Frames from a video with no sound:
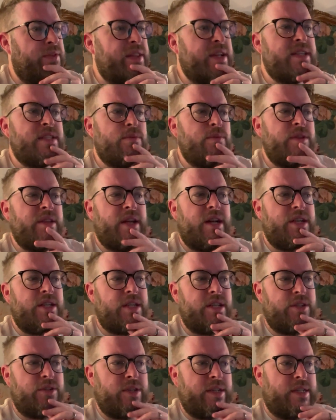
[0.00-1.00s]
That's the one that
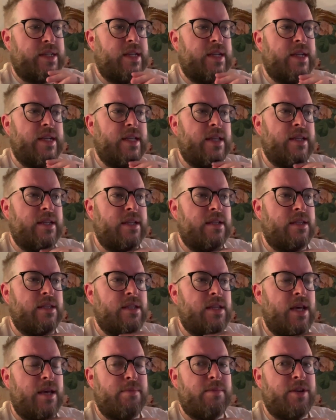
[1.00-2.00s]
actually, interestingly, the
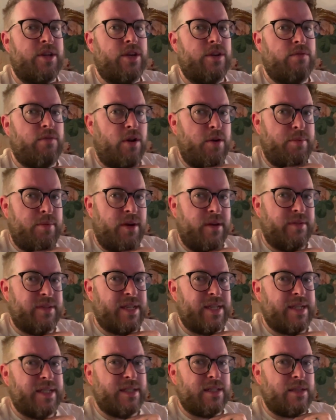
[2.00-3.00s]
team at Europa have
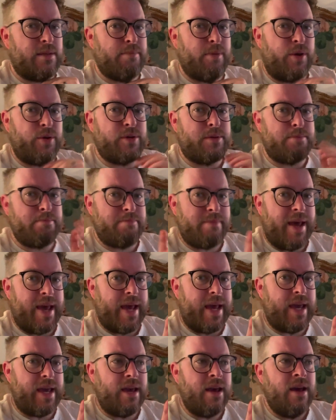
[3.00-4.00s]
said is the most
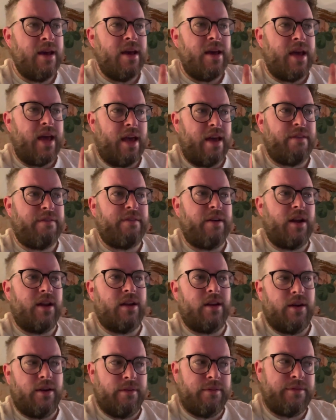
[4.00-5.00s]
me, if I
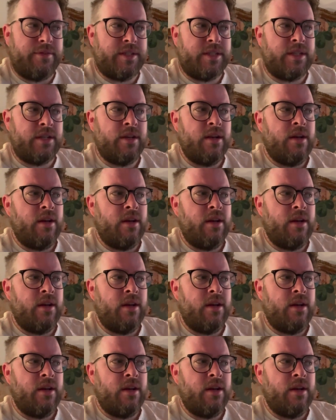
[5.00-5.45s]
loved